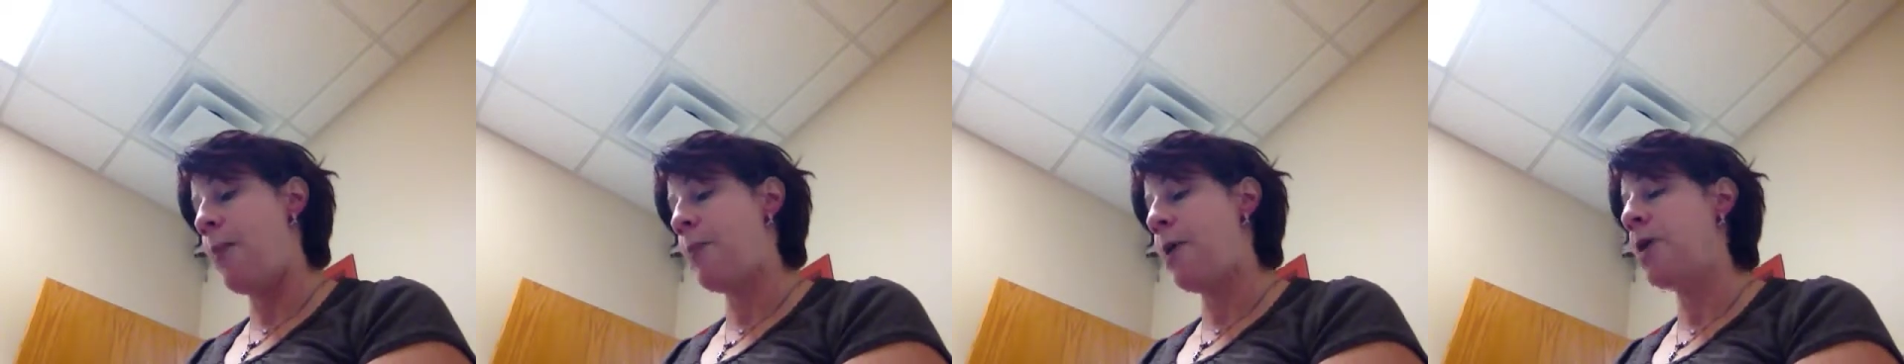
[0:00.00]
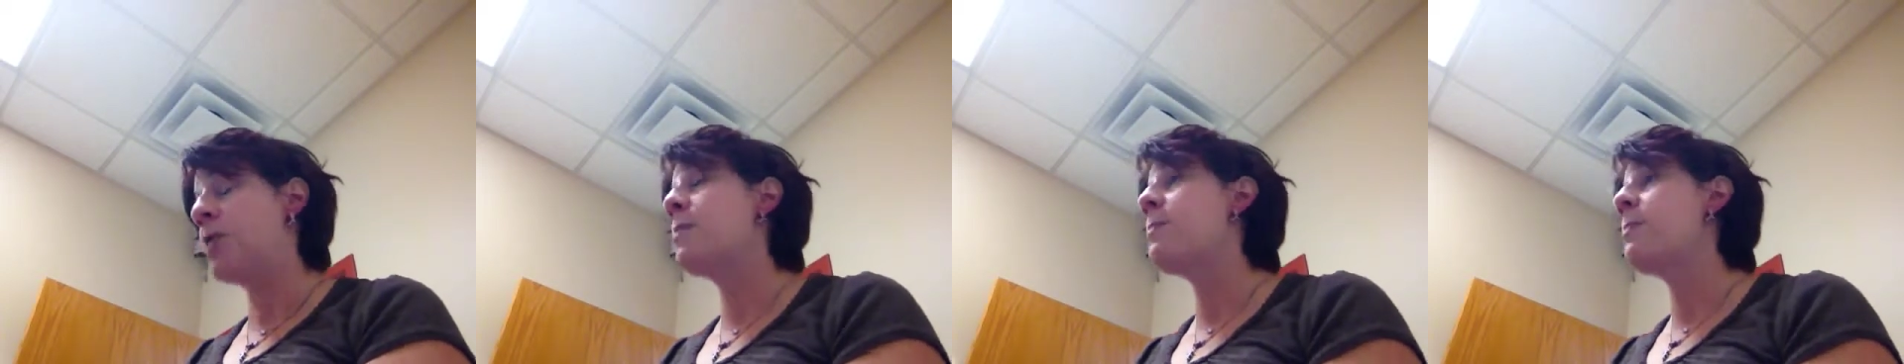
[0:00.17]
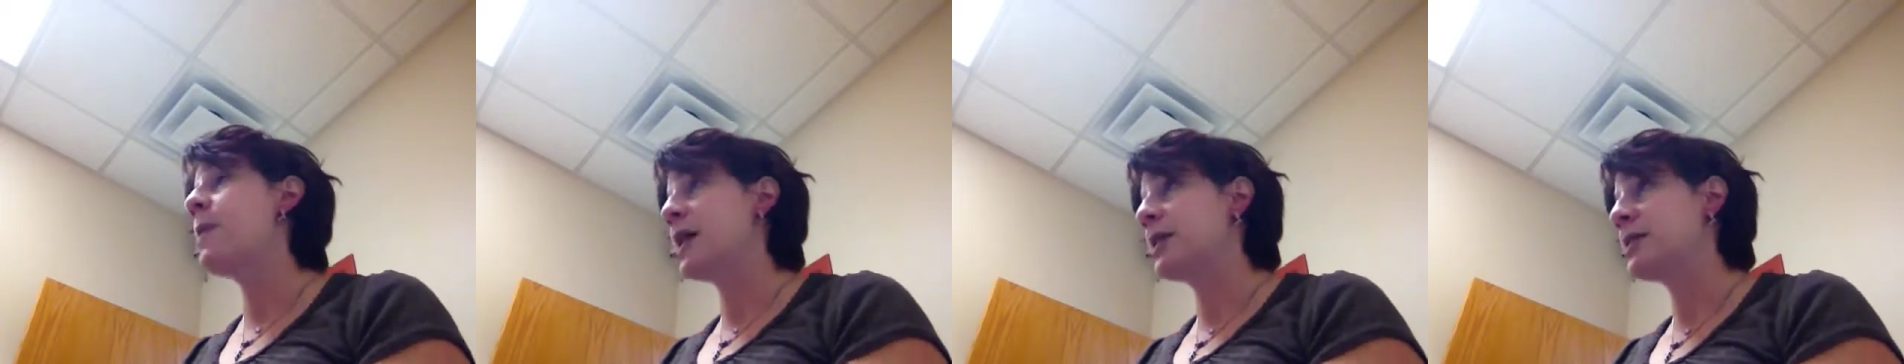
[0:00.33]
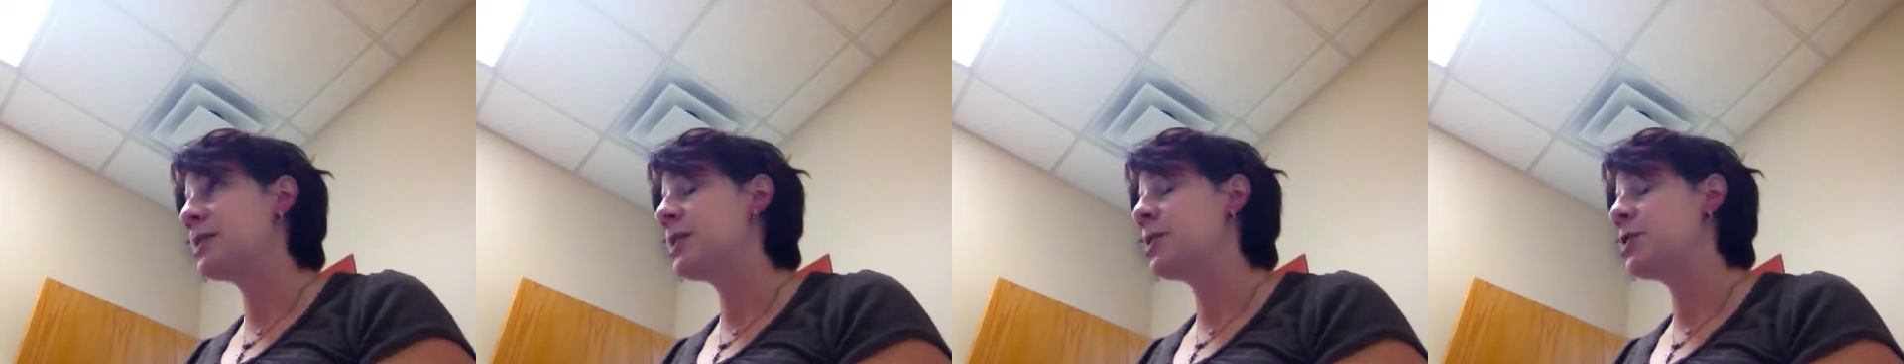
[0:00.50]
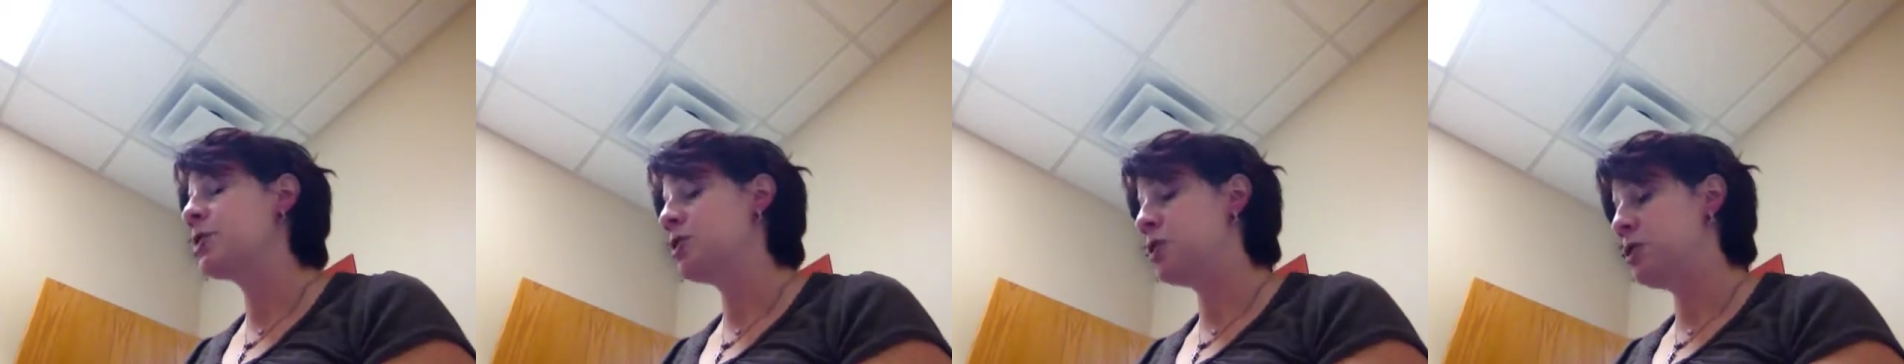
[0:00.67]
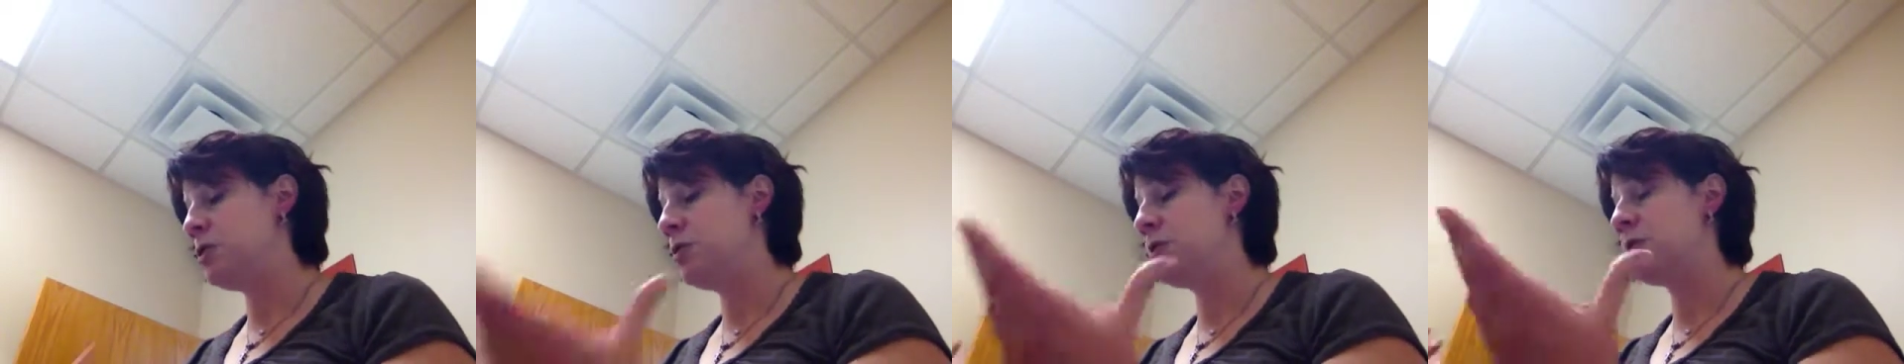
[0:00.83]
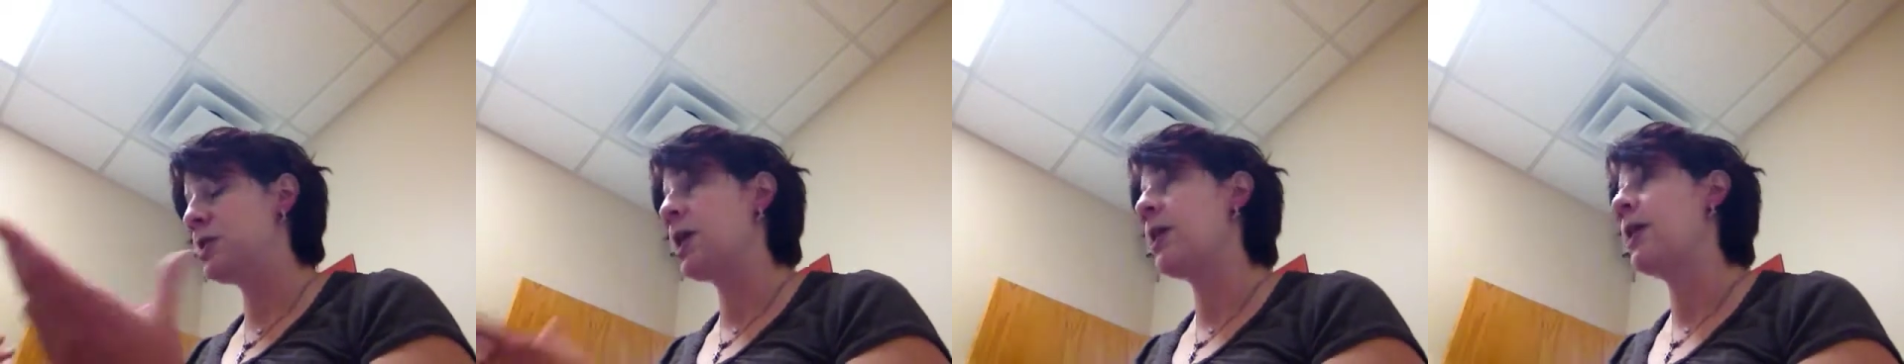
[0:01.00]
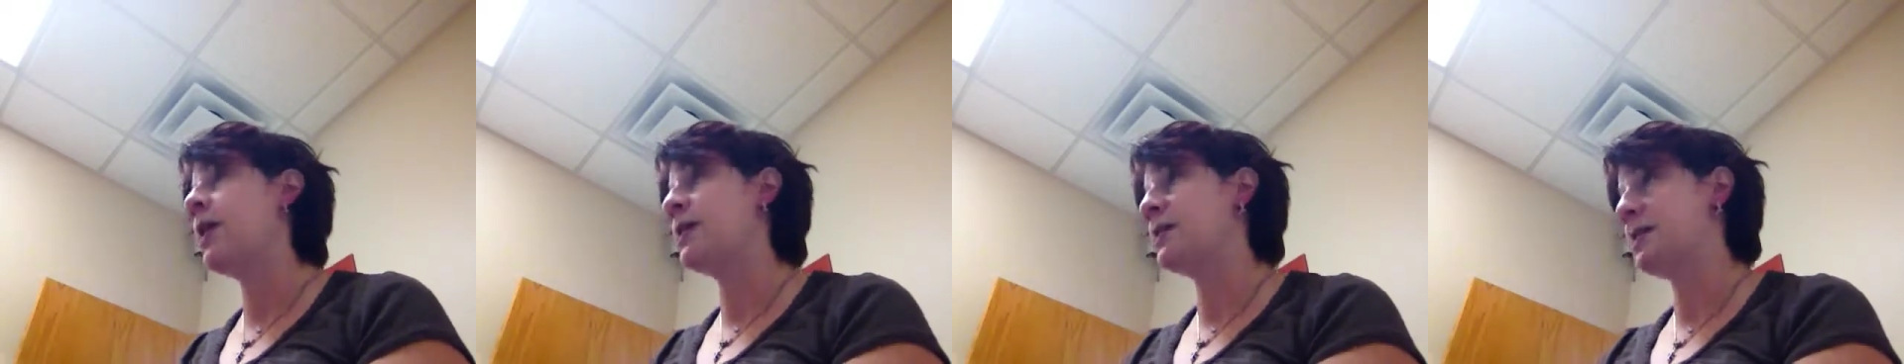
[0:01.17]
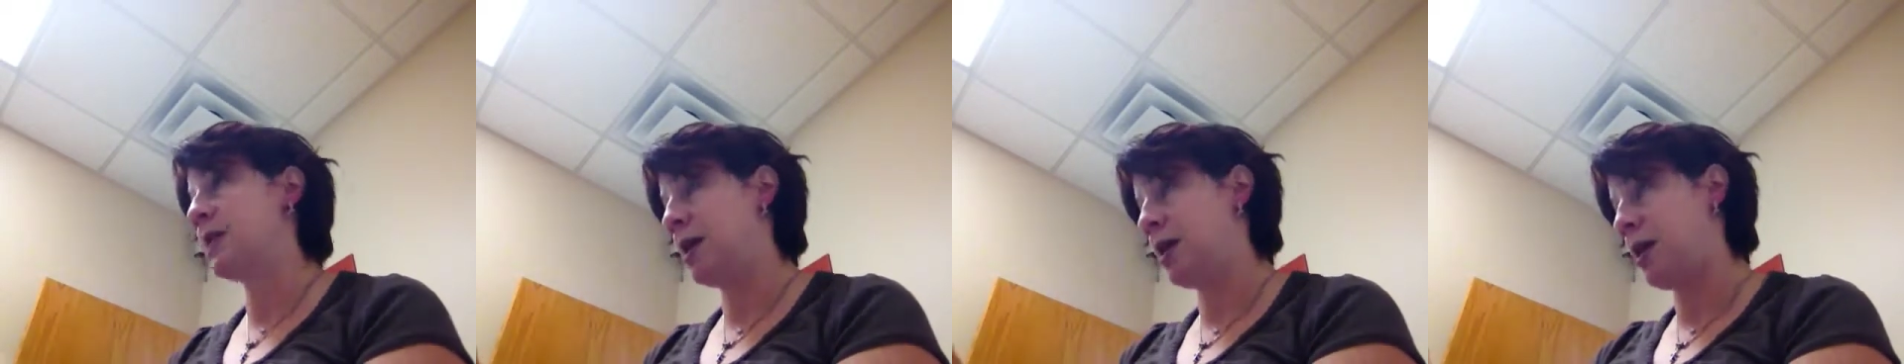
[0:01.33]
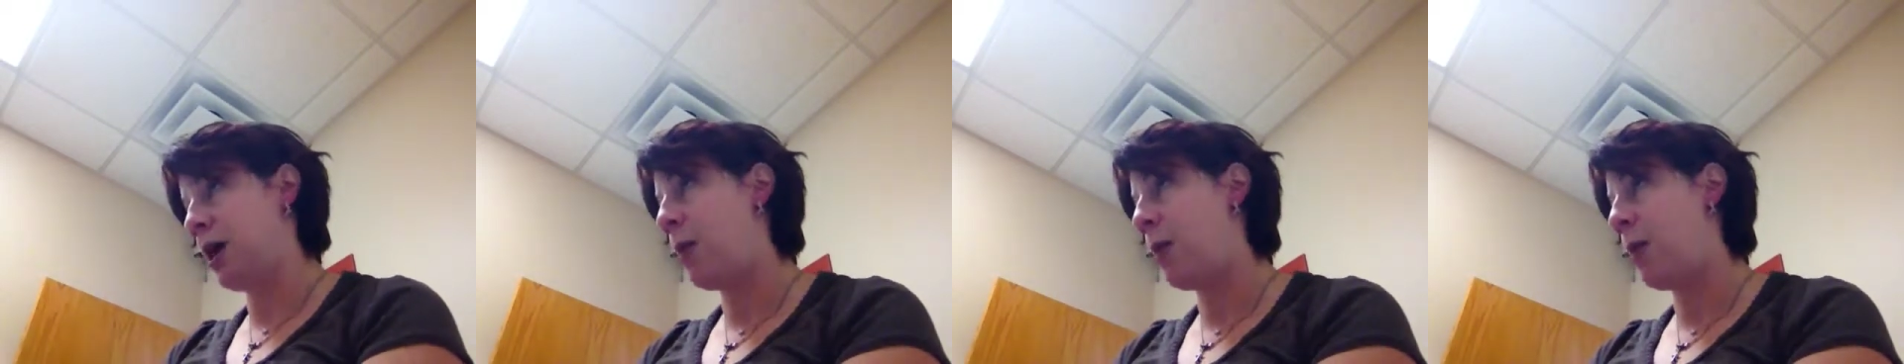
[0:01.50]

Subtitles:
And the best thing to do is, like I said,